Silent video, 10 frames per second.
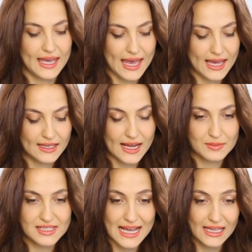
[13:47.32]
And I'm
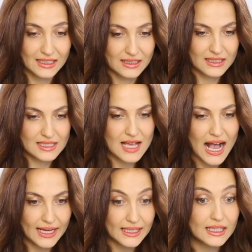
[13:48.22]
standing in these
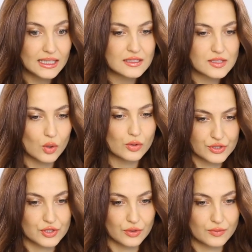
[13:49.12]
high heels
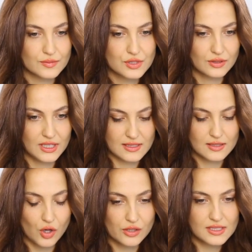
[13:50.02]
also. So there's
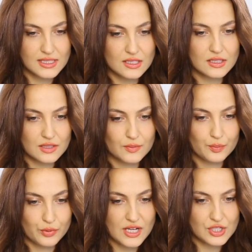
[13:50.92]
constant
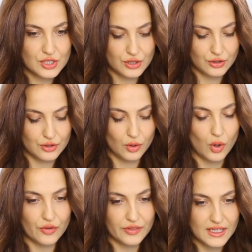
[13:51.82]
pressure,
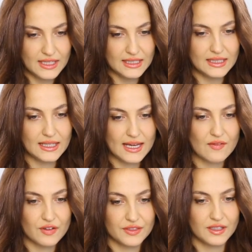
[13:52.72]
on the knee and
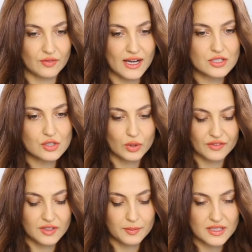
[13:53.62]
everything, right? So
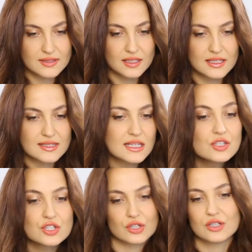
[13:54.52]
if the muscle is
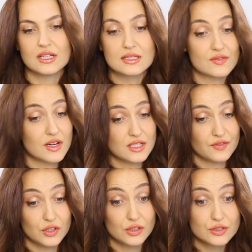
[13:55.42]
injured, it's very
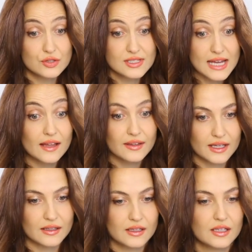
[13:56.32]
difficult to stand
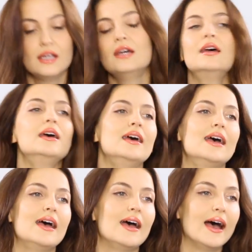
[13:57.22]
then.
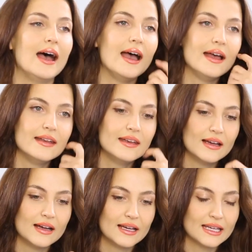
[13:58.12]
And
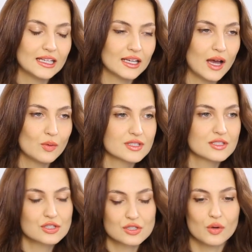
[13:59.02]
I was
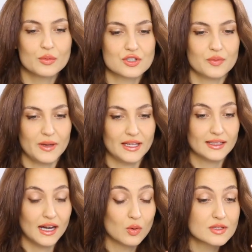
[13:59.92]
in so much of pain
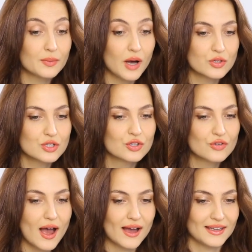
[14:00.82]
that I was about to
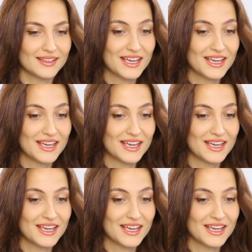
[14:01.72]
cry.